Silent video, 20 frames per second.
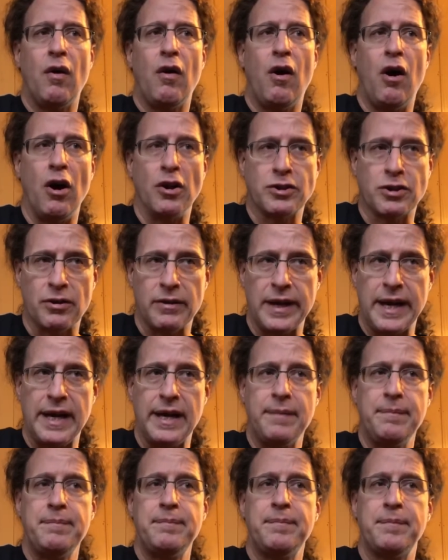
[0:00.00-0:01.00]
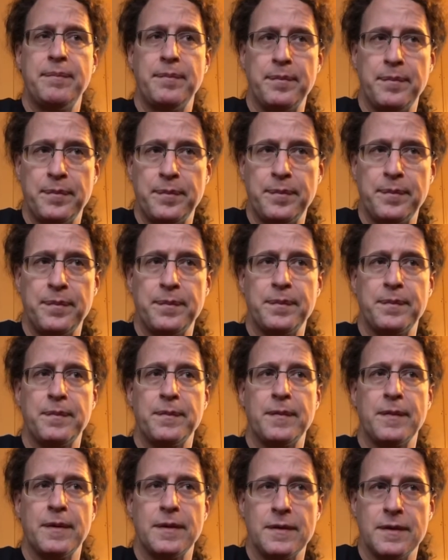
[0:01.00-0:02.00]
Alternate them.
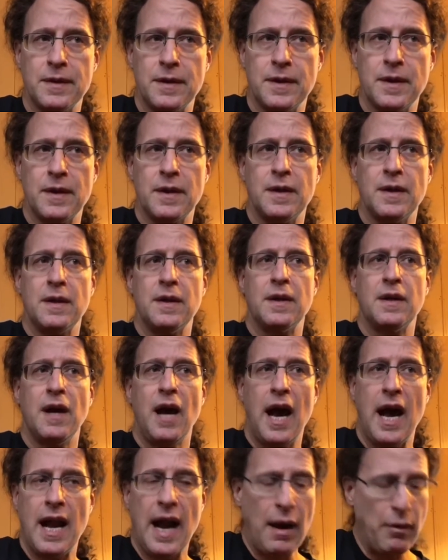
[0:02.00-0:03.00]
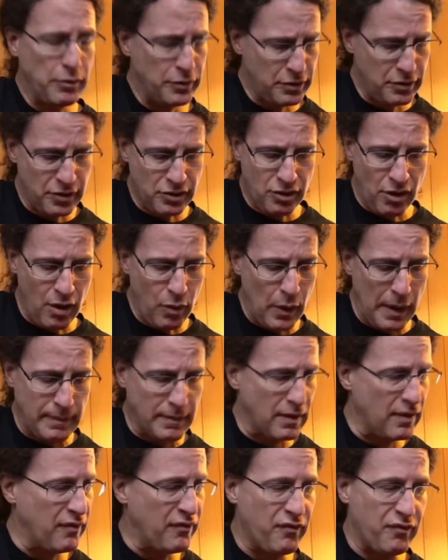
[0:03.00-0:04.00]
And I will do this all the way
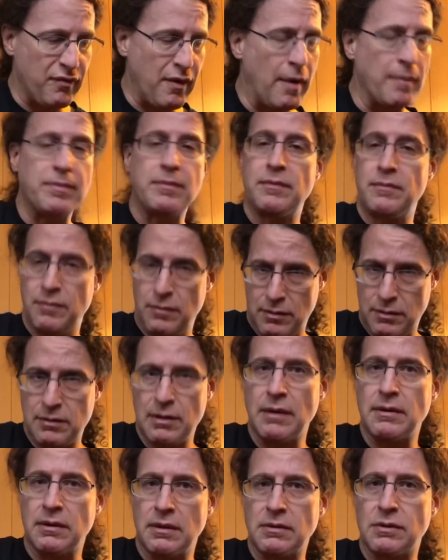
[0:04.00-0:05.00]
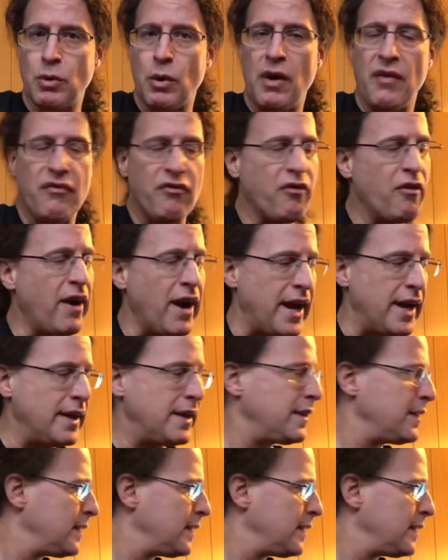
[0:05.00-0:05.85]
up to the 12th fret.